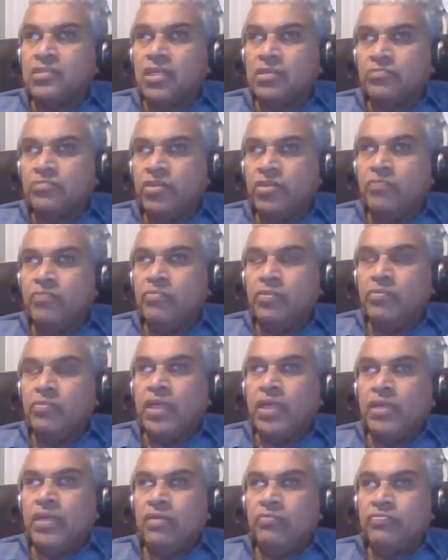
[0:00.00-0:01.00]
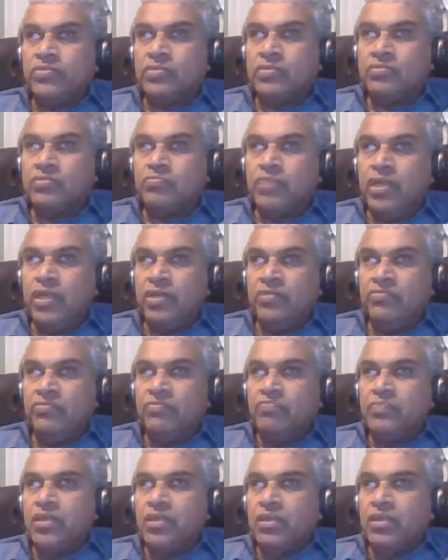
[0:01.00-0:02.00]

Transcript: that many of us believe.